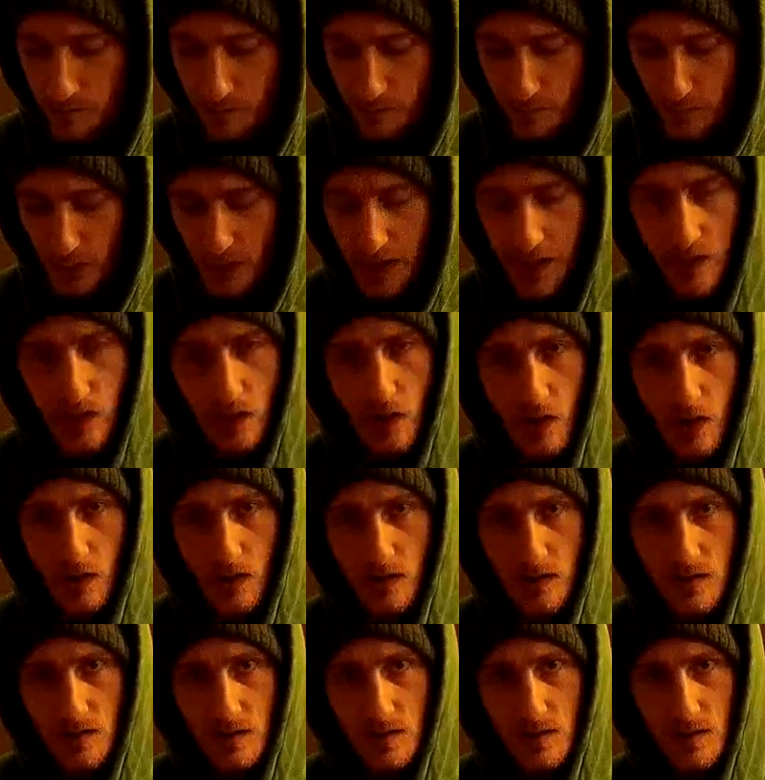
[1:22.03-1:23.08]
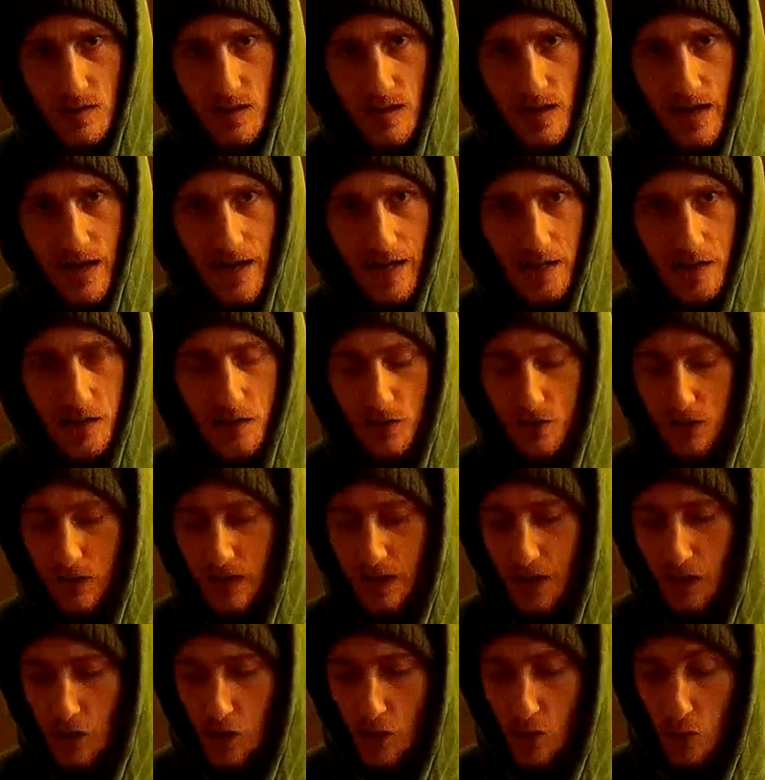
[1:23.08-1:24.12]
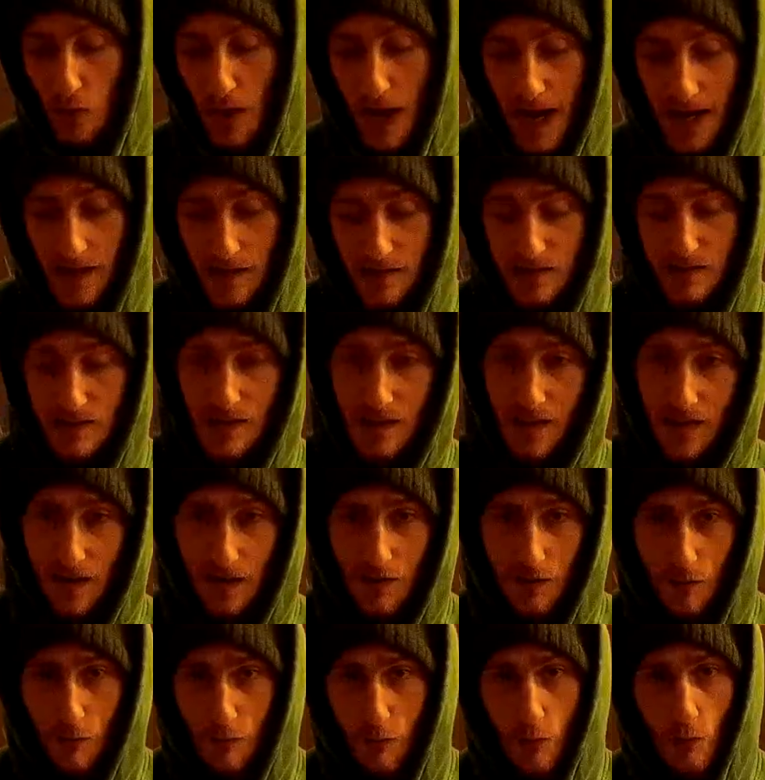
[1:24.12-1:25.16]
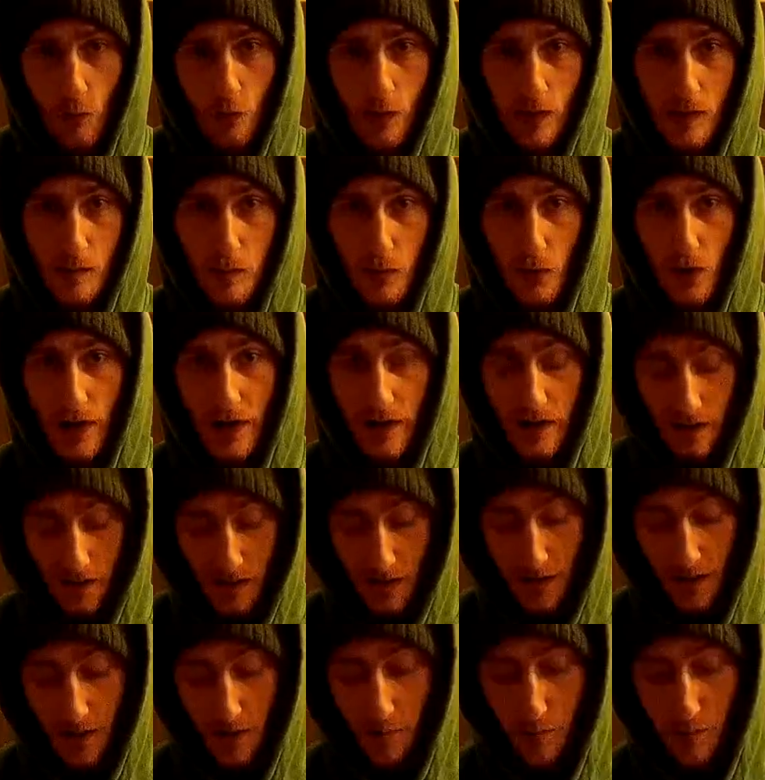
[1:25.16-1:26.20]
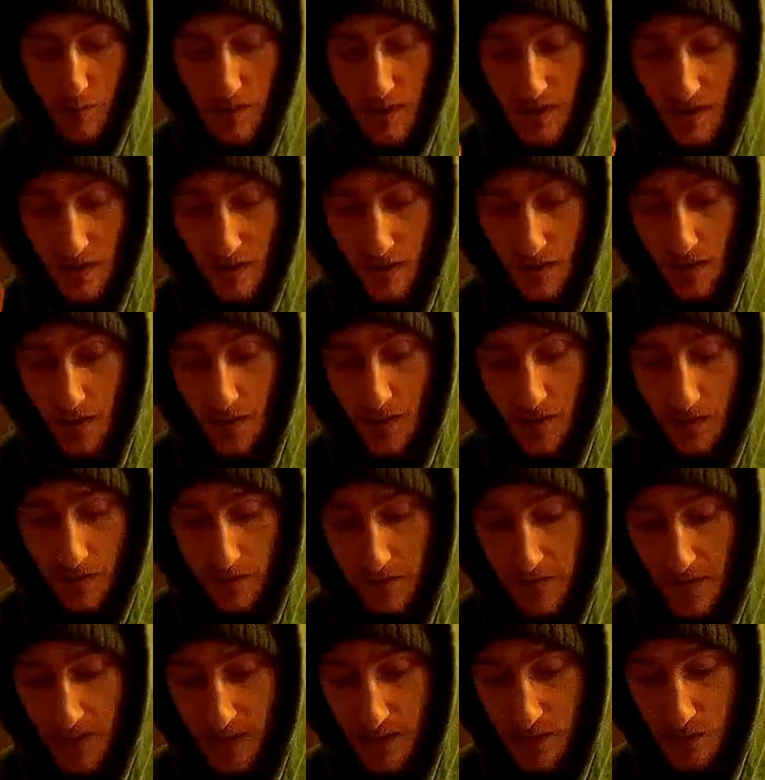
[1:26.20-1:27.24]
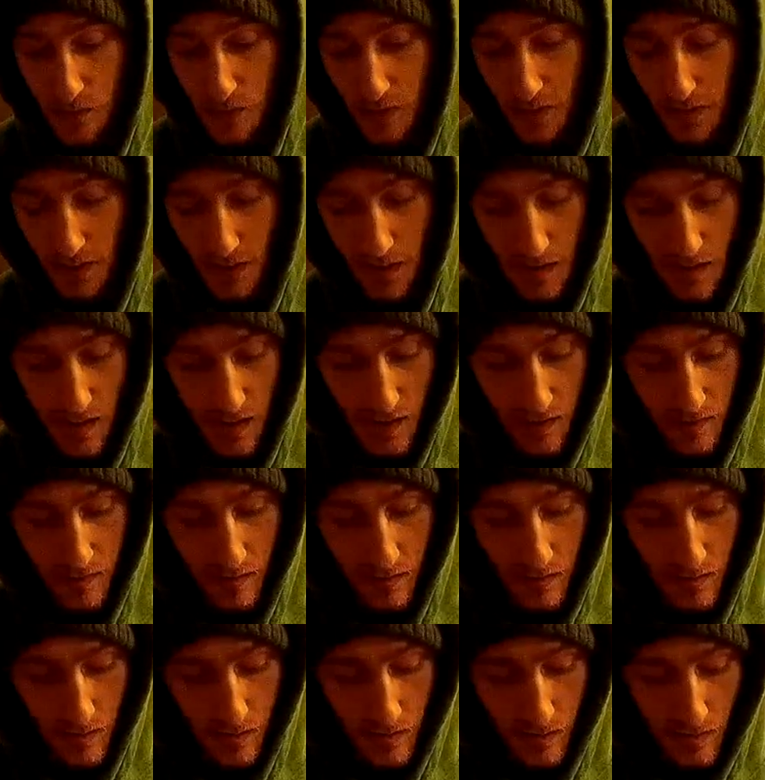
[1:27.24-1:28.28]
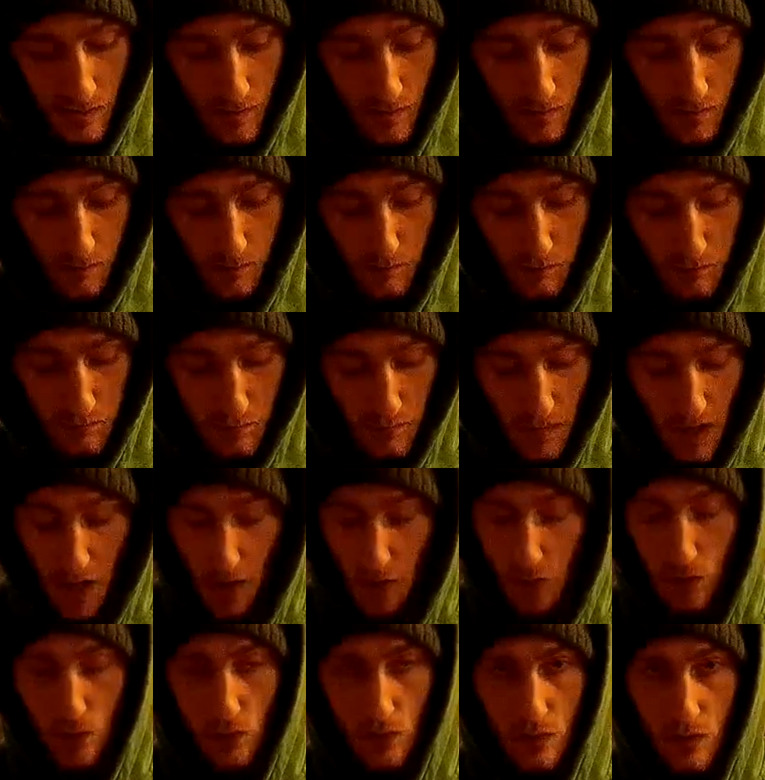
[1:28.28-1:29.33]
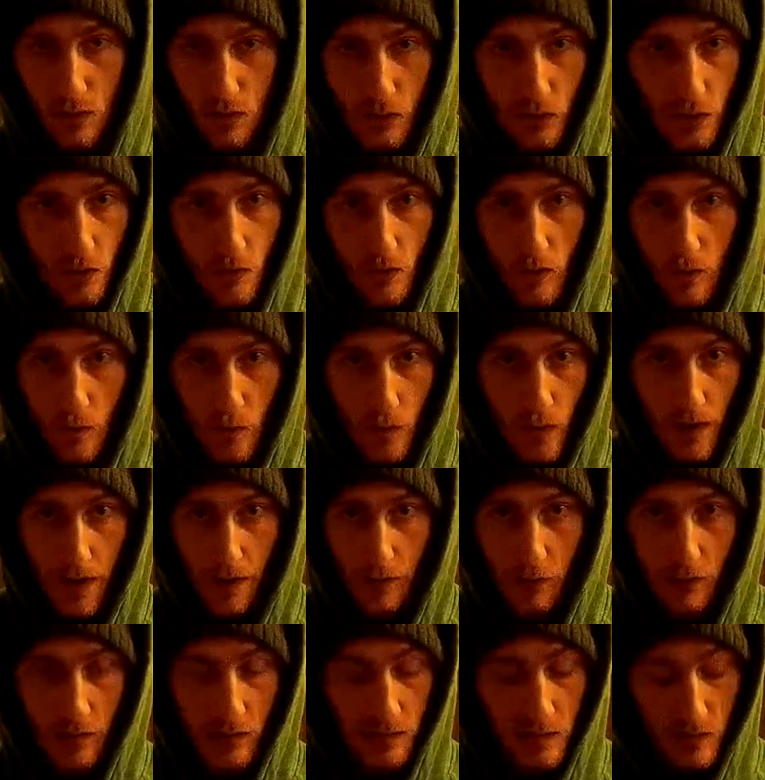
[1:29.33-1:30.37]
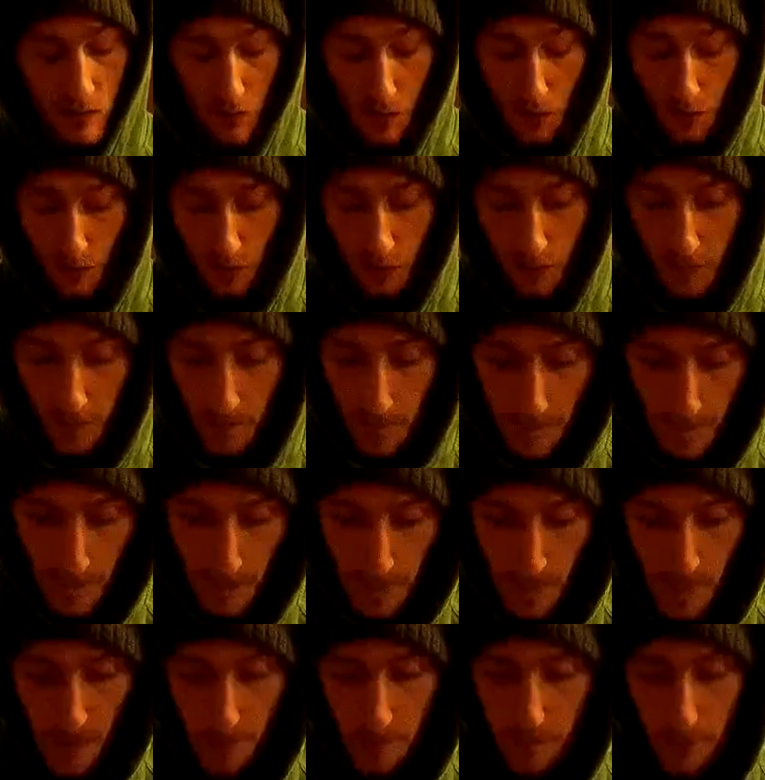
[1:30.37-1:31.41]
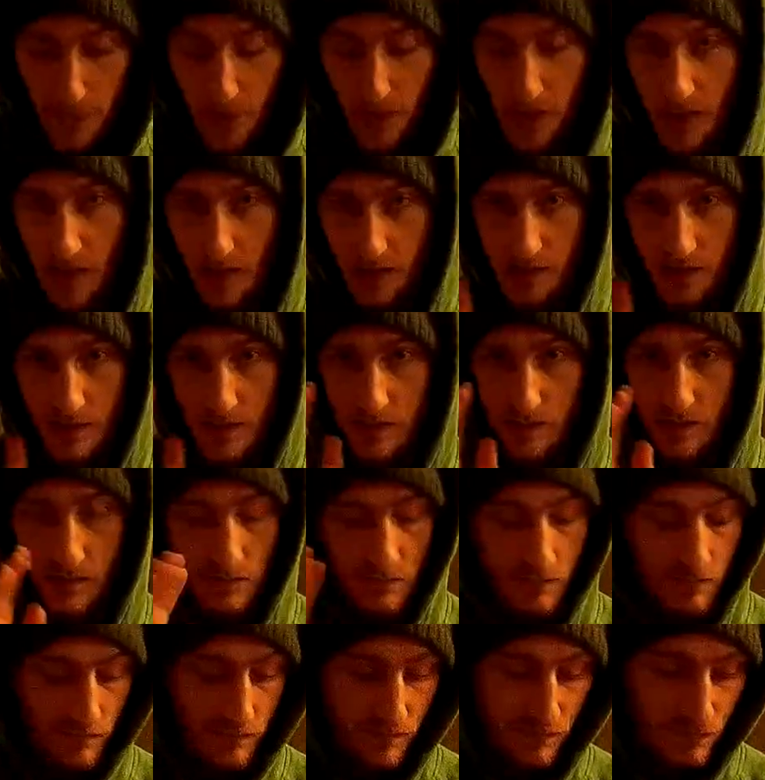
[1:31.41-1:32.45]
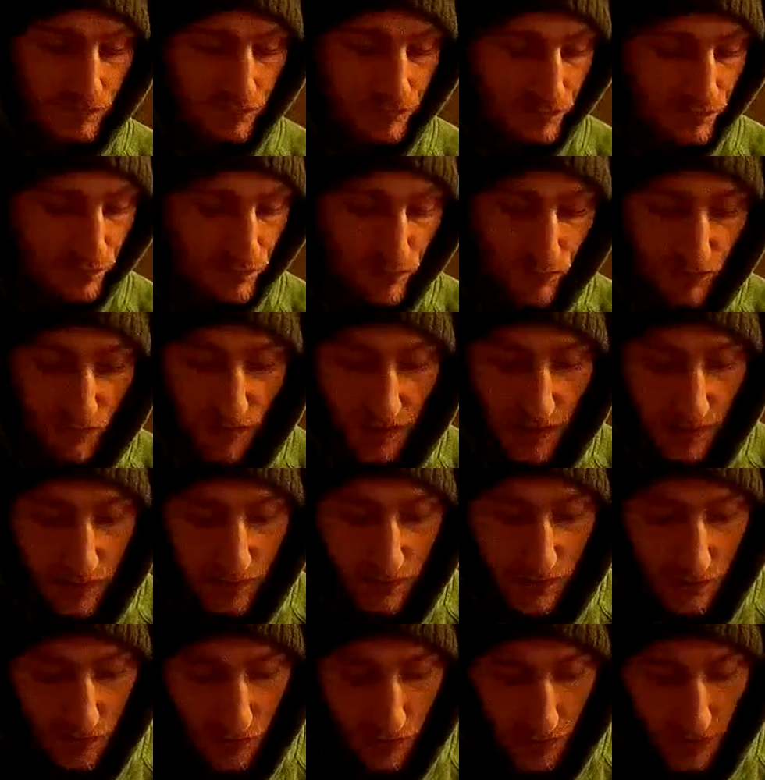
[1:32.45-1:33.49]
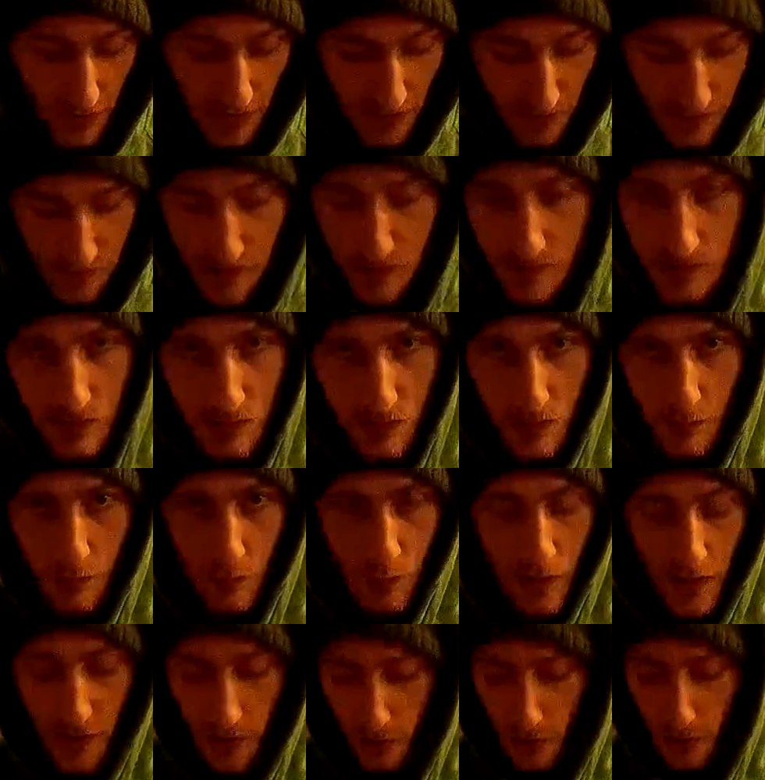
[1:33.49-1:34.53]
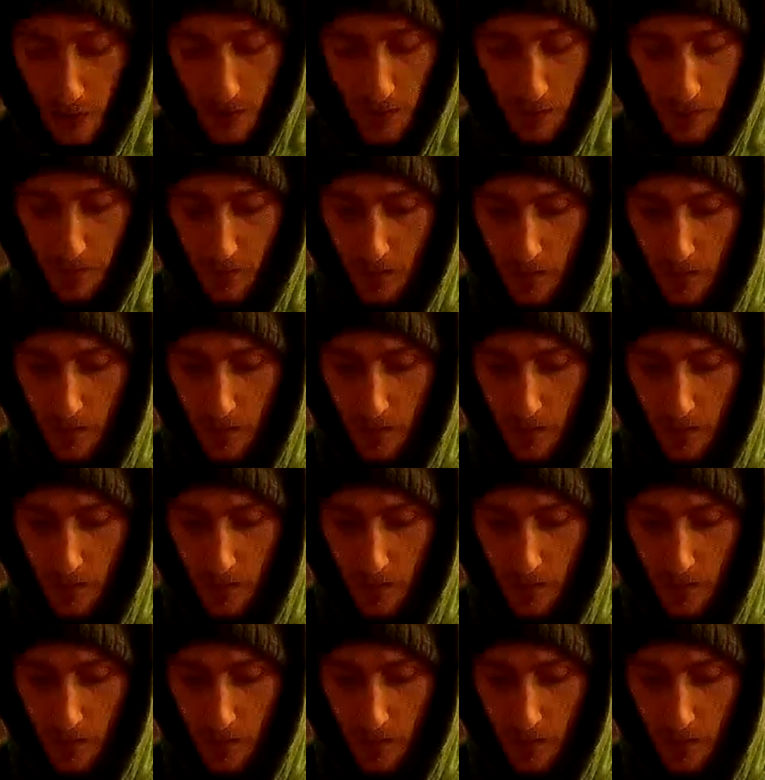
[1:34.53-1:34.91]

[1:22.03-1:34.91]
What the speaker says: blade guards actually cracked. They didn't fully break. They could be fixed with model glue or whatever it's called, but I just failed to do that. I just took them right off.